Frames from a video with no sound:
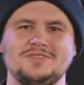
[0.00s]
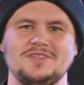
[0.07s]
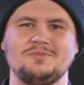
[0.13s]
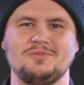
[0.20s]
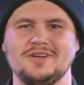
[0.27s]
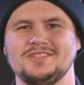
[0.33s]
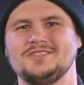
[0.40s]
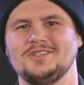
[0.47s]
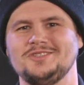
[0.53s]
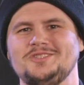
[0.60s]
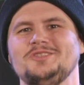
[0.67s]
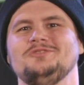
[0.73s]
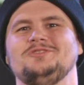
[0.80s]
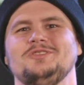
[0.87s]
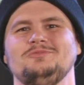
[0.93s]
to the Brick Church
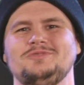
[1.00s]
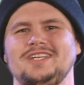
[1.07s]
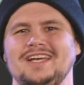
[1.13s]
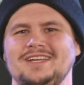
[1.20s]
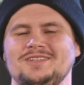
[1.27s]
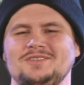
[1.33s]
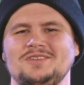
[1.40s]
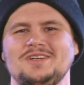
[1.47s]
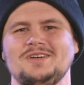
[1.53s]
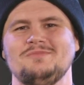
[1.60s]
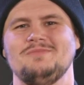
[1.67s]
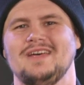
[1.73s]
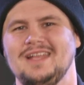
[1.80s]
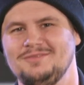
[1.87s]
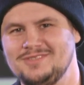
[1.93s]
YouTube channel.
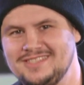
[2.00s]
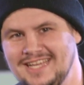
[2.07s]
My name is